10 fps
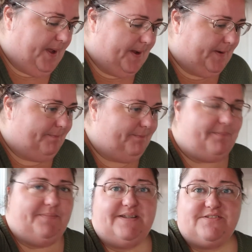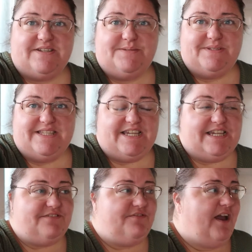But it's Christmas
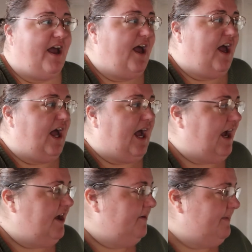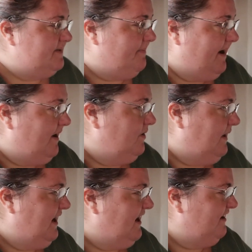Eve, it's
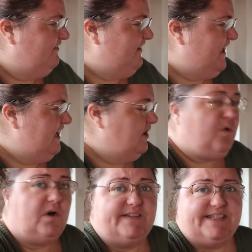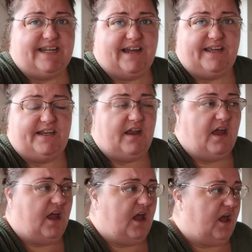about 8:30,
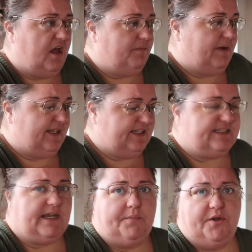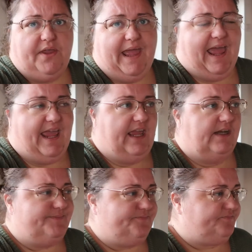8:45. I did start work at
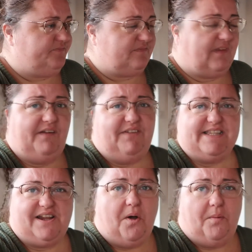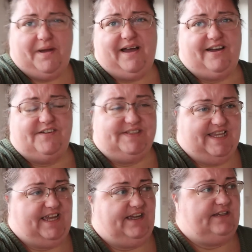8:00. In fact, I got up at
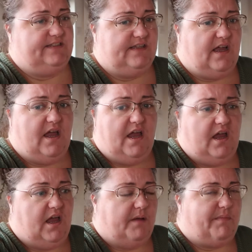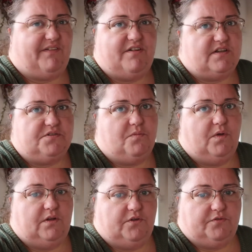6:30. I've already done
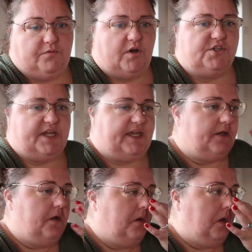one load of washing